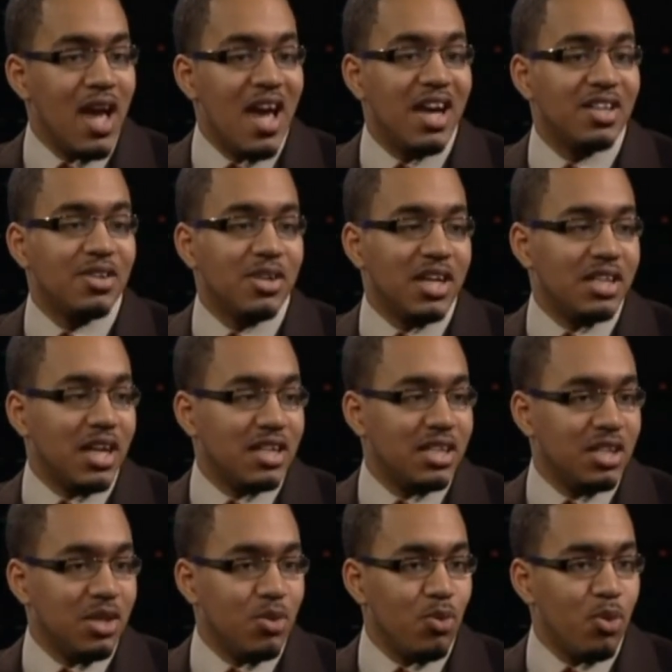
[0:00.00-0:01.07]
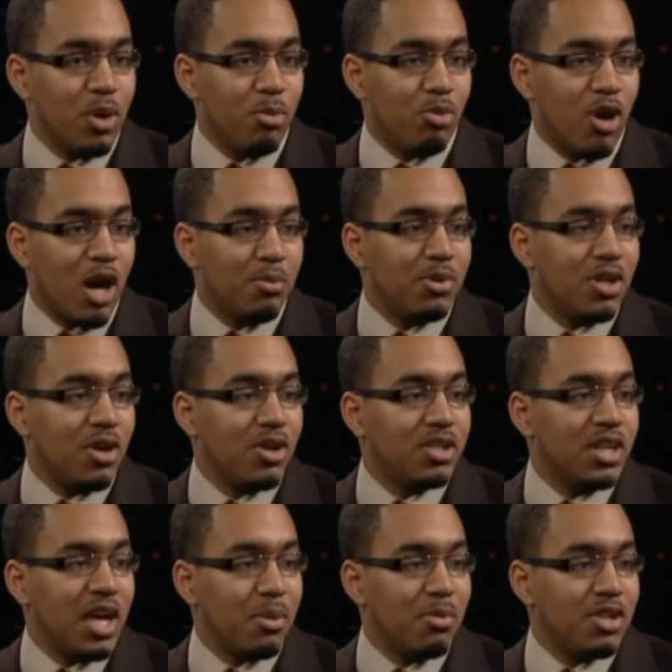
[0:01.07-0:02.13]
And so that's actually what prompted her to
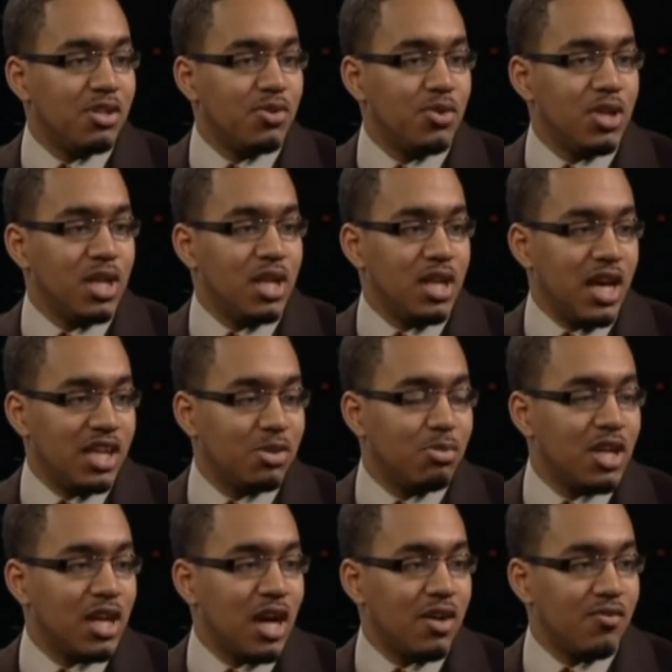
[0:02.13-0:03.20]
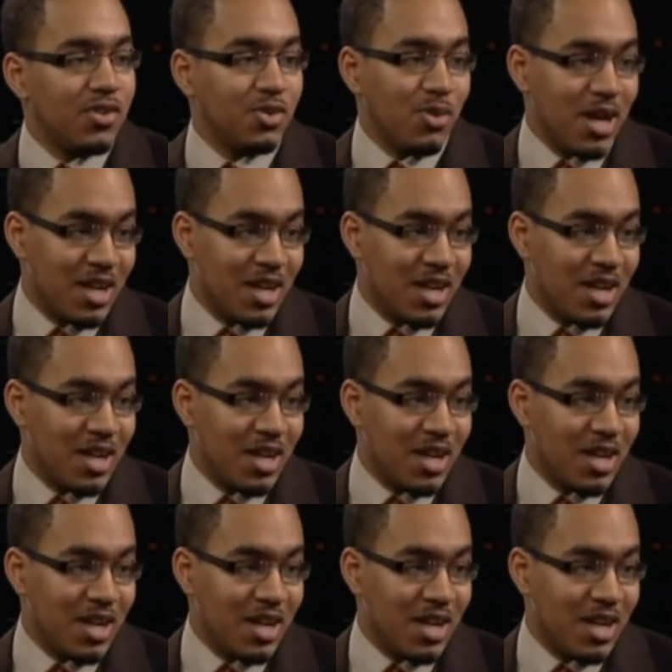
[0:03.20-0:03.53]
take me to the Nesby conference,